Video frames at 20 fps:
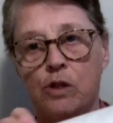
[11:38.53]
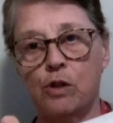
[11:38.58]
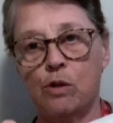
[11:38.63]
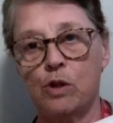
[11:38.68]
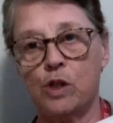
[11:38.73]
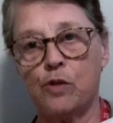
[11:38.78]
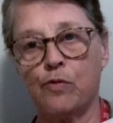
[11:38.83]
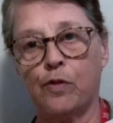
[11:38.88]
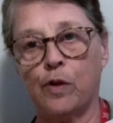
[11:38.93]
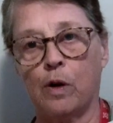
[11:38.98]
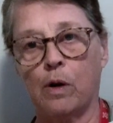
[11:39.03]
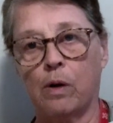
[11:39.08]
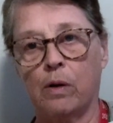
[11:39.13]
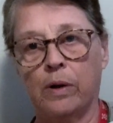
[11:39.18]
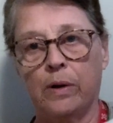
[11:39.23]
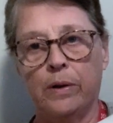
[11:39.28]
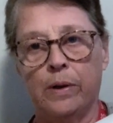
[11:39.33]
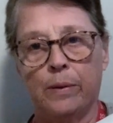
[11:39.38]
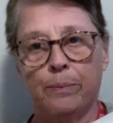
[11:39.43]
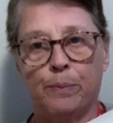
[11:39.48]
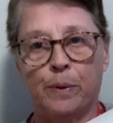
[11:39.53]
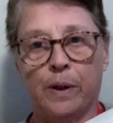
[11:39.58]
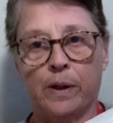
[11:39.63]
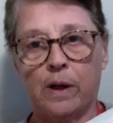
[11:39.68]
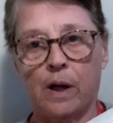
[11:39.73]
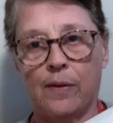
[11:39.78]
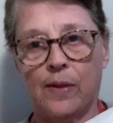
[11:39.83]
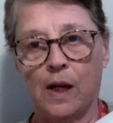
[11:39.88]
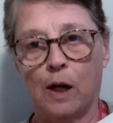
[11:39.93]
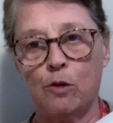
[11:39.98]
used for
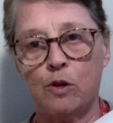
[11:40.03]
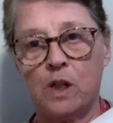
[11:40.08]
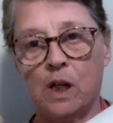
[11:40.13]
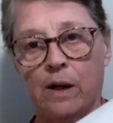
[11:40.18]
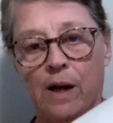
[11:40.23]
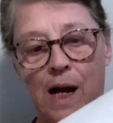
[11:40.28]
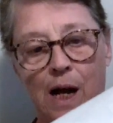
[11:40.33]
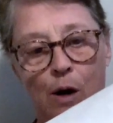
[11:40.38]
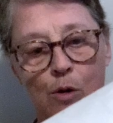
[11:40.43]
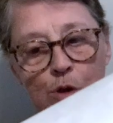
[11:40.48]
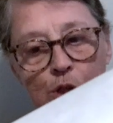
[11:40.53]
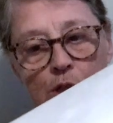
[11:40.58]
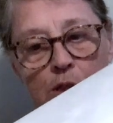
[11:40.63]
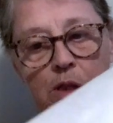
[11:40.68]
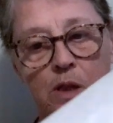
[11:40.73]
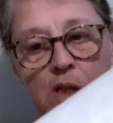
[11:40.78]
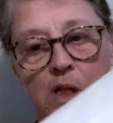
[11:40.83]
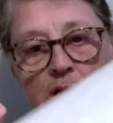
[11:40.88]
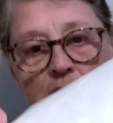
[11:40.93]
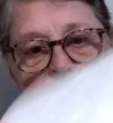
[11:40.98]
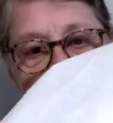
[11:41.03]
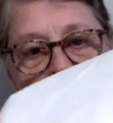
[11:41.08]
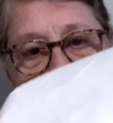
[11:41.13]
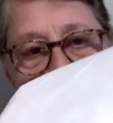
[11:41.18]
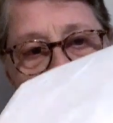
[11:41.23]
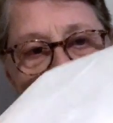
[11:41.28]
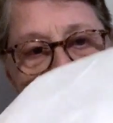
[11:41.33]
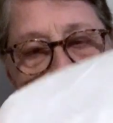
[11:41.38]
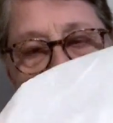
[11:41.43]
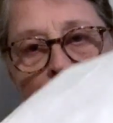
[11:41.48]
putting on the outside of houses because it's
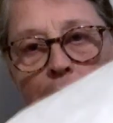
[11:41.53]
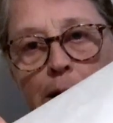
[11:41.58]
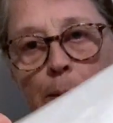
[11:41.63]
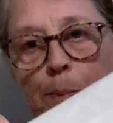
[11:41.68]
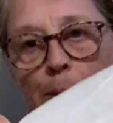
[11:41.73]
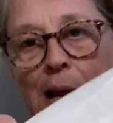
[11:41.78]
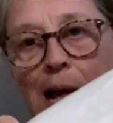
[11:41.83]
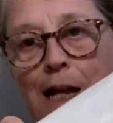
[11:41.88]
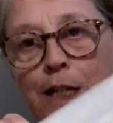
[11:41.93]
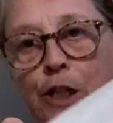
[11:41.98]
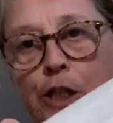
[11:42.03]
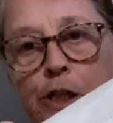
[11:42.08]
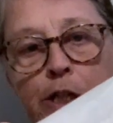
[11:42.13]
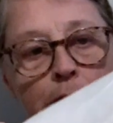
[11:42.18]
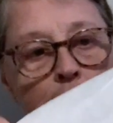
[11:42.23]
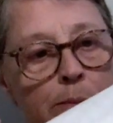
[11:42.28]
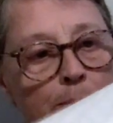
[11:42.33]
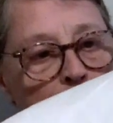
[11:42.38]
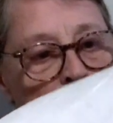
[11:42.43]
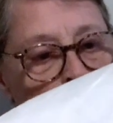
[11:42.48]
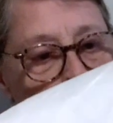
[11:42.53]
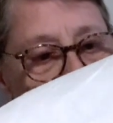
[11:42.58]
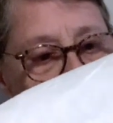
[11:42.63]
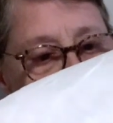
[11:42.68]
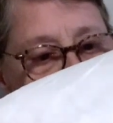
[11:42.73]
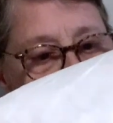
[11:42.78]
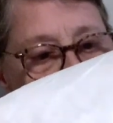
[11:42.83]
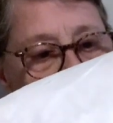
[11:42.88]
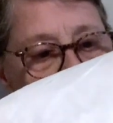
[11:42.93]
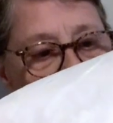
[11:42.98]
almost like a plastic
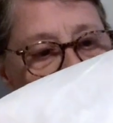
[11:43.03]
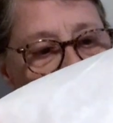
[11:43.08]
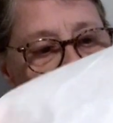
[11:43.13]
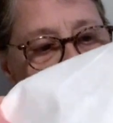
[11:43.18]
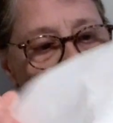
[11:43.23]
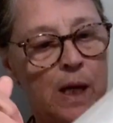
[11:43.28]
material.